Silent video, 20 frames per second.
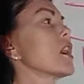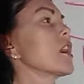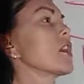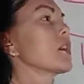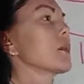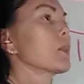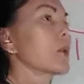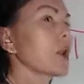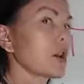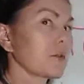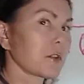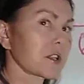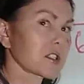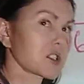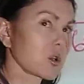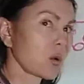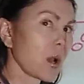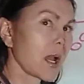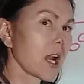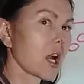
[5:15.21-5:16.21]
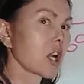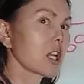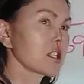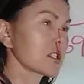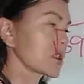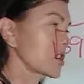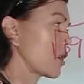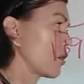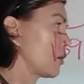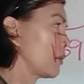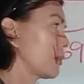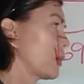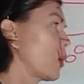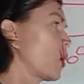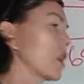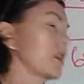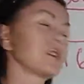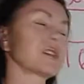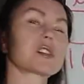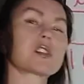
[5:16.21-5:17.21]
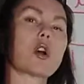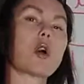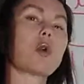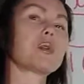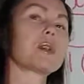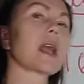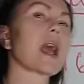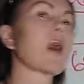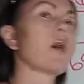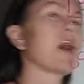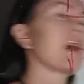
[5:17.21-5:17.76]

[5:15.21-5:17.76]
the perfect square is so important. So now